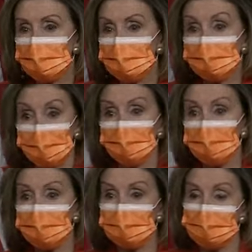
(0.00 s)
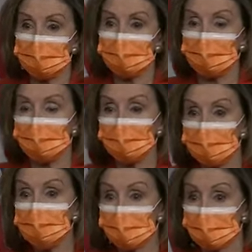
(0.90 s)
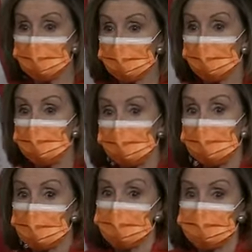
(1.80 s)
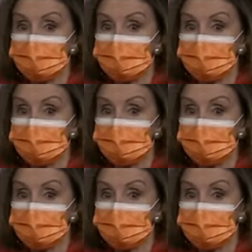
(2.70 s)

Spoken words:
Yeah, but there could be a scenario to that extent. Yes.